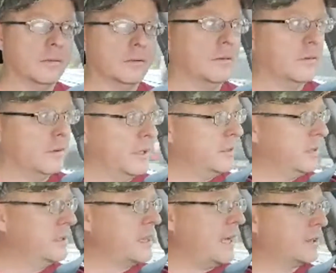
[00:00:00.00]
This is
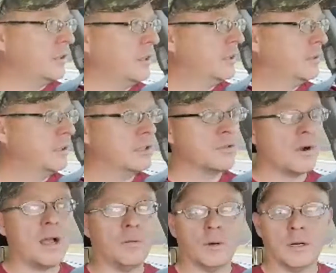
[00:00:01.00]
right
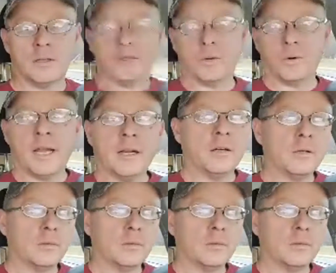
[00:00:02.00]
where the tornado